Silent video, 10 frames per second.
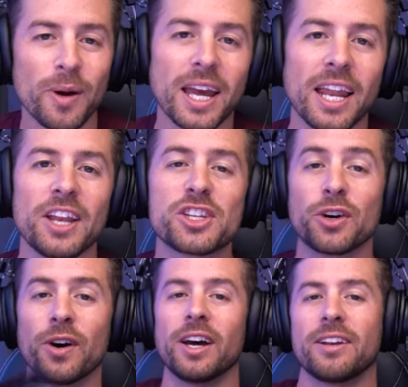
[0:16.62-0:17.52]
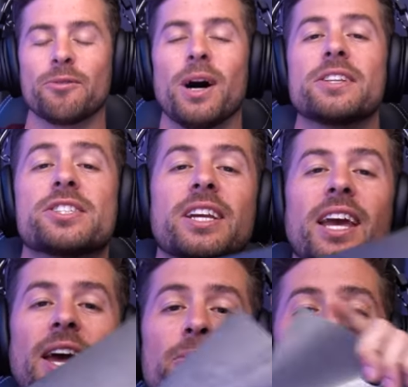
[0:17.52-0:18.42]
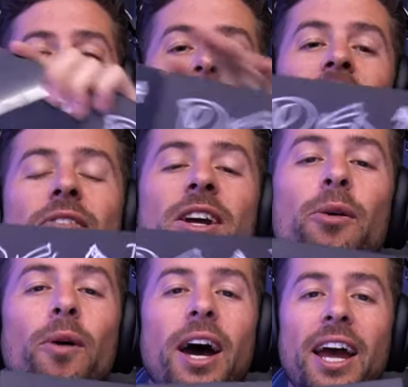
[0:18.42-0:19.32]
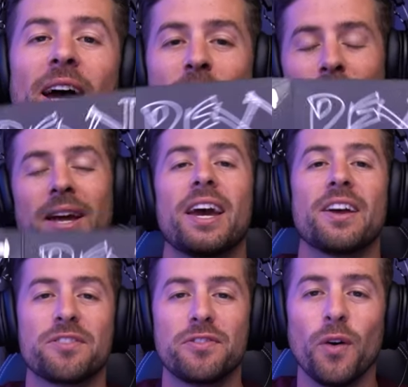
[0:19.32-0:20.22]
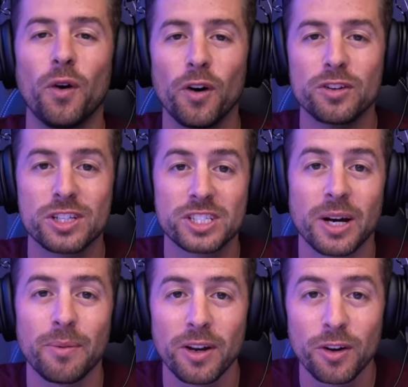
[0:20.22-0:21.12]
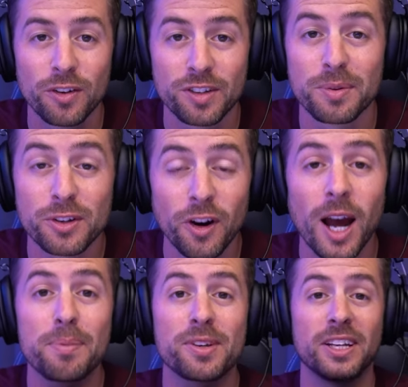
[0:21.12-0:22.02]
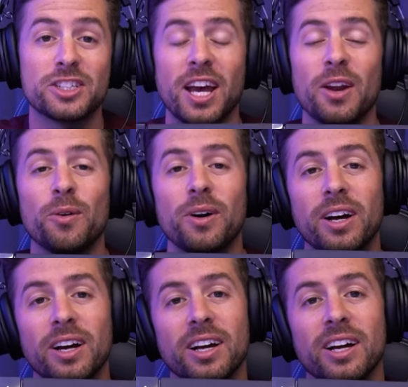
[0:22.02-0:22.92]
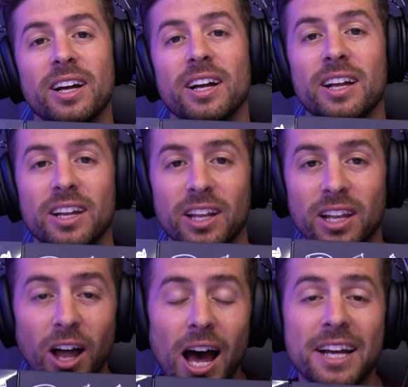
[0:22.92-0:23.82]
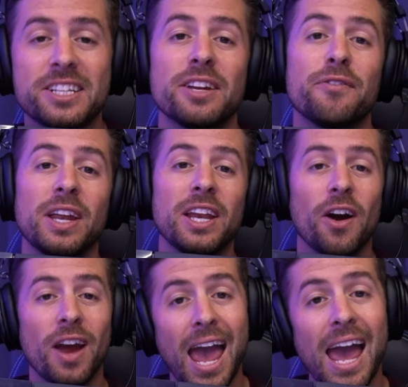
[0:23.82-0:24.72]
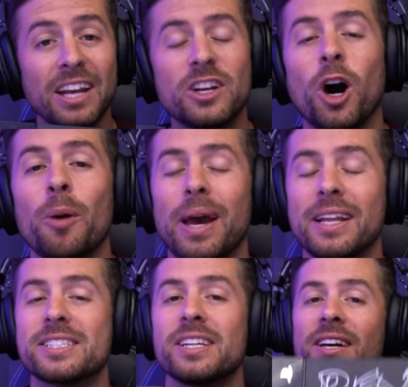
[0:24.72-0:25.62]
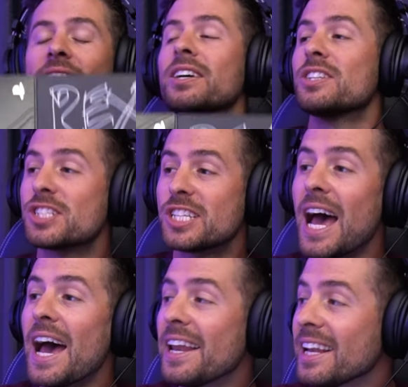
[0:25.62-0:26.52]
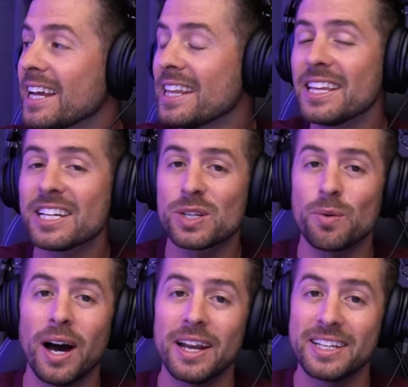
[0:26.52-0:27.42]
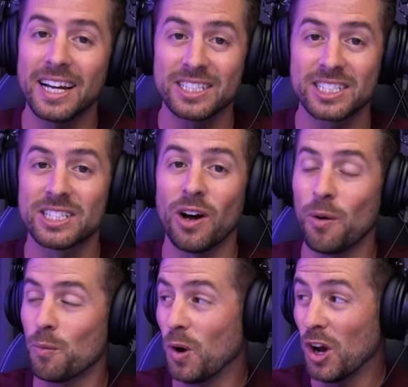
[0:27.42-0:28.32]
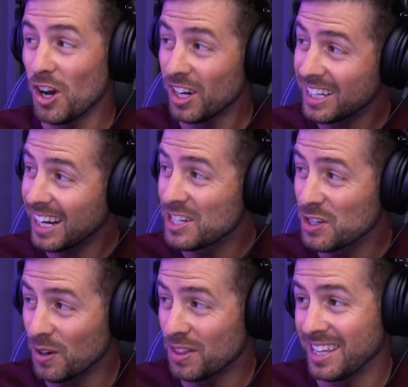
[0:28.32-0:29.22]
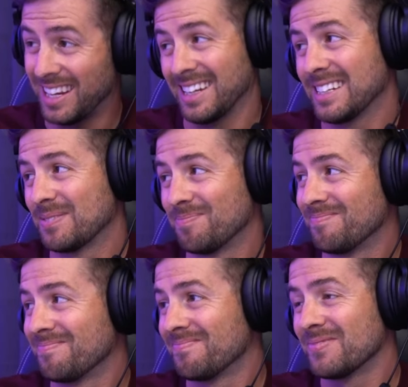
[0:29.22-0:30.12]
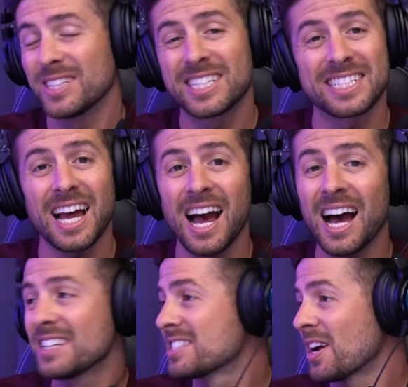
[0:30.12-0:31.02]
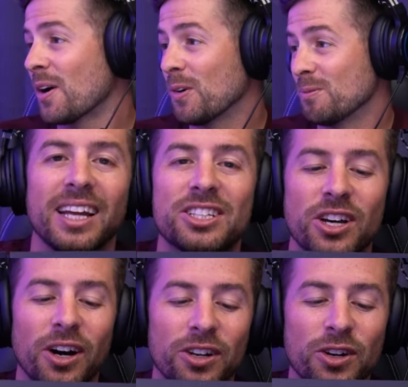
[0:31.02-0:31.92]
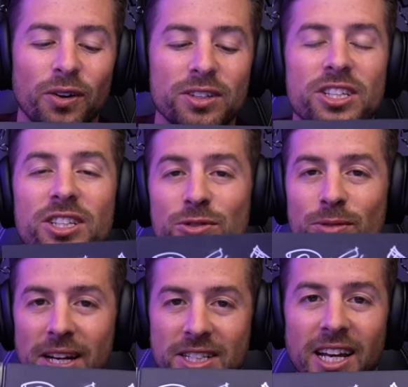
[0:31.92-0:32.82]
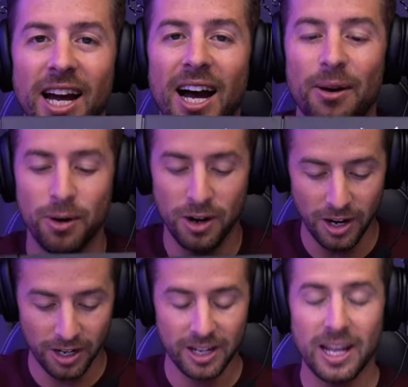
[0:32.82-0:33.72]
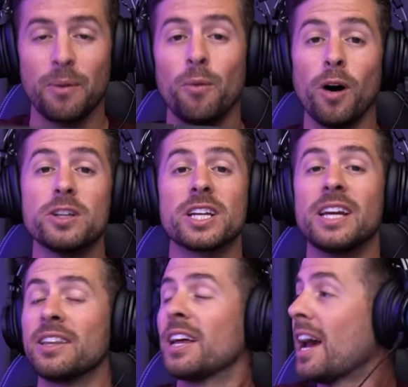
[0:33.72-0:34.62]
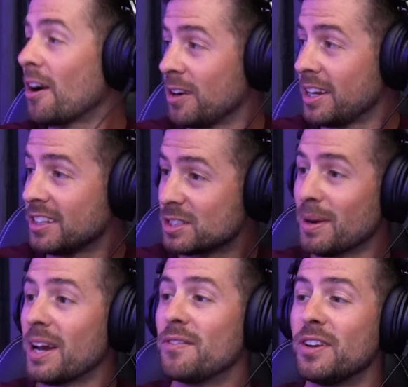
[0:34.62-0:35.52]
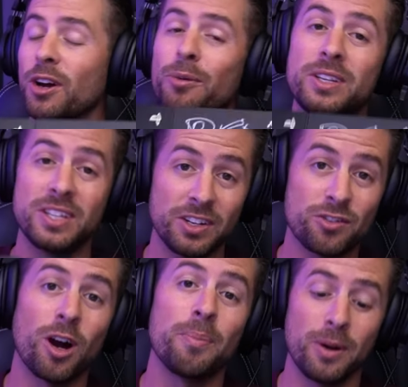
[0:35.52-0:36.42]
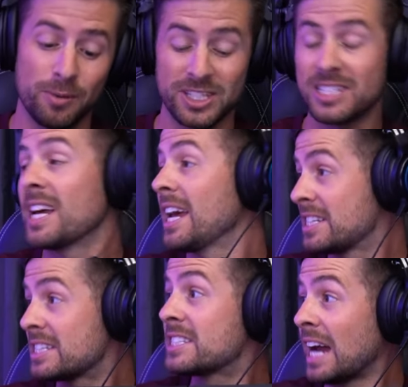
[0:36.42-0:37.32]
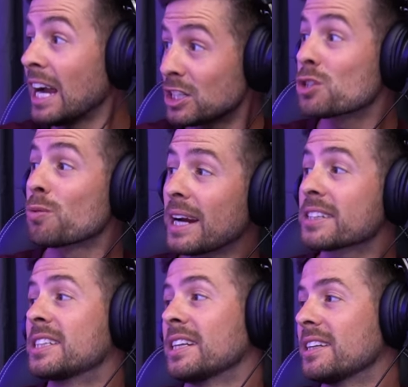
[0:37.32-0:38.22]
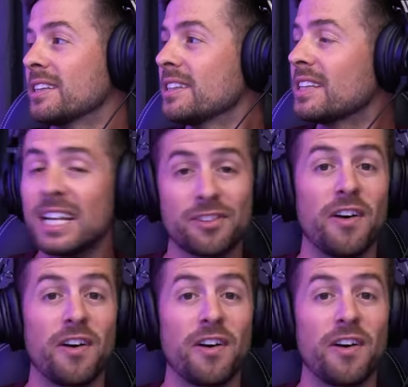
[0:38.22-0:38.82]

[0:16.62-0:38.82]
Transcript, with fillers: we get into it, once again, we are giving away a PS4 to someone Woo! who subscribes PS4! to the channel, likes the video, and comments Sadly, this one does not work, I don't think. That's all right. Which is a hard sell. It's got Gaunson's Rexy artwork. It was in the How Ridiculous Main video. We did drop it. It was a it touched Rexy. Look, that's